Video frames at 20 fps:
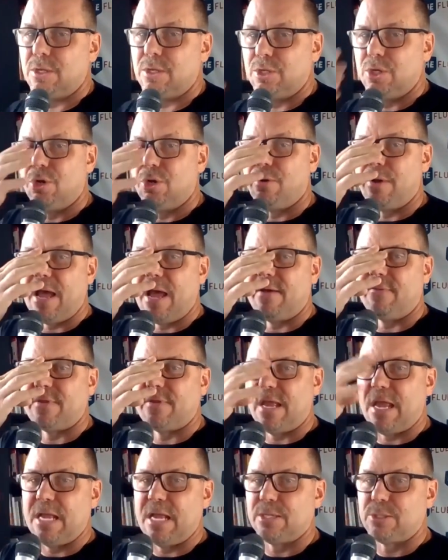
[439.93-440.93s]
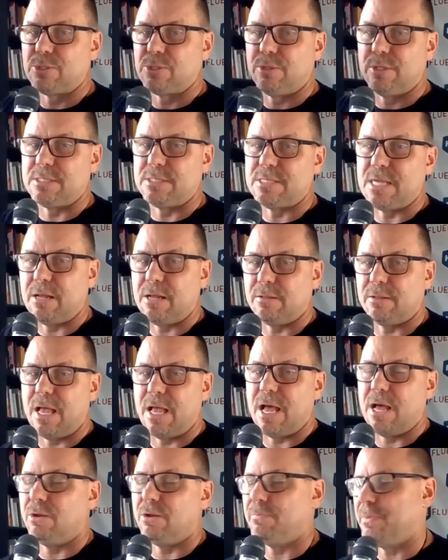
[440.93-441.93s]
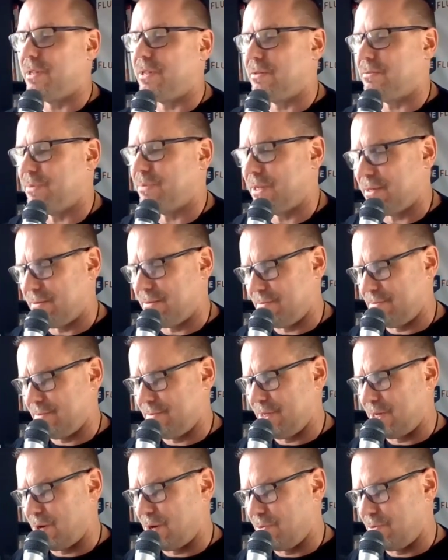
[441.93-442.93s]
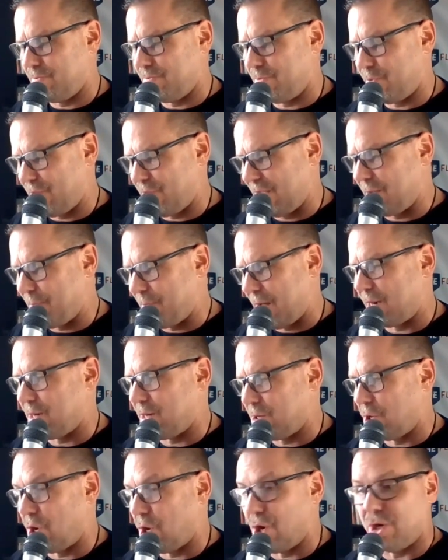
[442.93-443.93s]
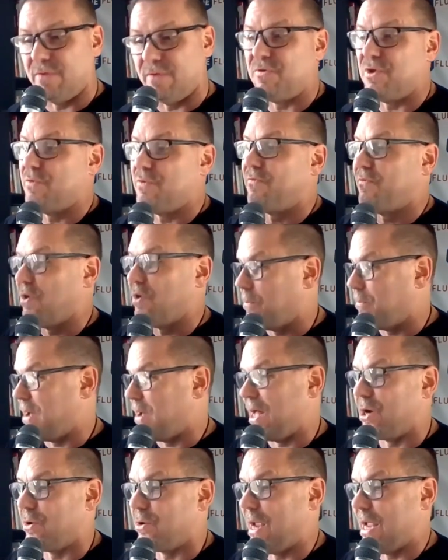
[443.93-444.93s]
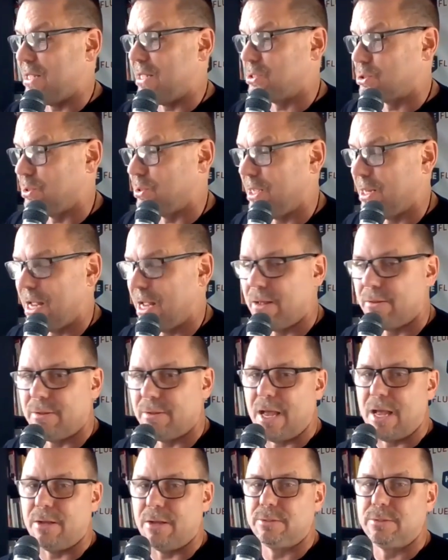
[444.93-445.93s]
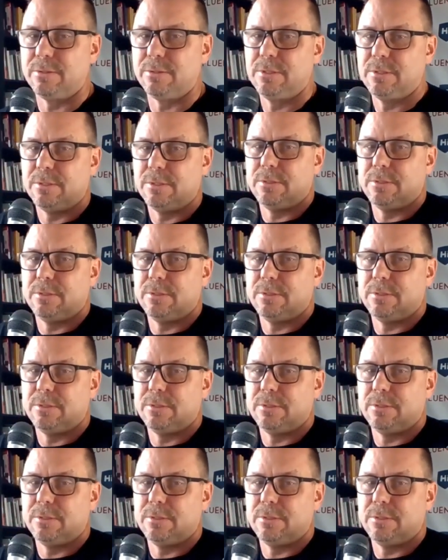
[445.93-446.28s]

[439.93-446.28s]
You don't have to answer this out loud, but, but, you know, think about it in your heart. And if you feel better answering it out loud,